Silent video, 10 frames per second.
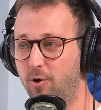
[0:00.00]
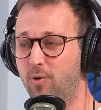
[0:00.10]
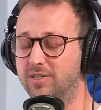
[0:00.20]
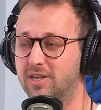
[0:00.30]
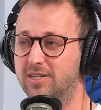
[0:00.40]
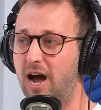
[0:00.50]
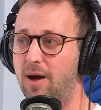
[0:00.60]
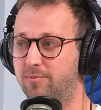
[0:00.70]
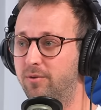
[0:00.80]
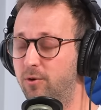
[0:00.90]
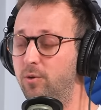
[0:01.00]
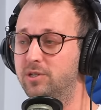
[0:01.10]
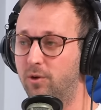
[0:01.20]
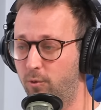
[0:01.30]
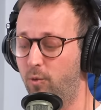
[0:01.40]
who was the top? Who
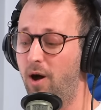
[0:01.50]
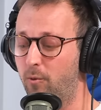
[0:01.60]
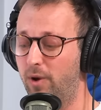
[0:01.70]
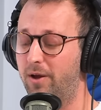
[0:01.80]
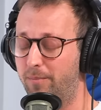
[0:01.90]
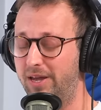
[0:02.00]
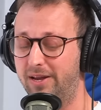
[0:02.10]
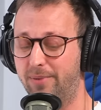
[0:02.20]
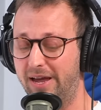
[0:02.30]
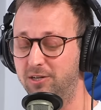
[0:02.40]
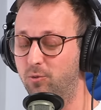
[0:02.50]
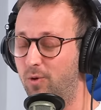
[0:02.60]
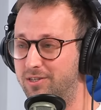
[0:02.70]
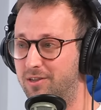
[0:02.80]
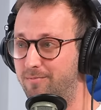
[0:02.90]
was what Wikipedia page
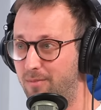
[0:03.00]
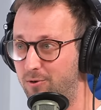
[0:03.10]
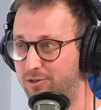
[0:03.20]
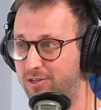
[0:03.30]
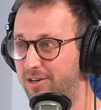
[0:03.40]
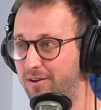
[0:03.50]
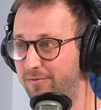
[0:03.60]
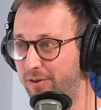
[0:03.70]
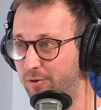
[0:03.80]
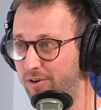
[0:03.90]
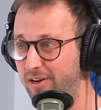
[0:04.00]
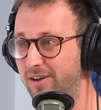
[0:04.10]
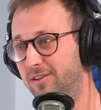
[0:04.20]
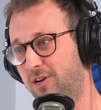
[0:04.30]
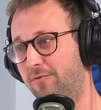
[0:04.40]
was the most viewed?
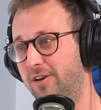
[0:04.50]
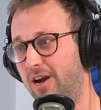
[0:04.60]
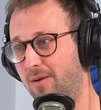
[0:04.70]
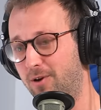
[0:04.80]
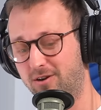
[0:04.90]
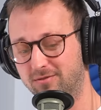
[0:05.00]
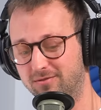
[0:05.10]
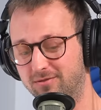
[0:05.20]
Jeffrey Dahmer.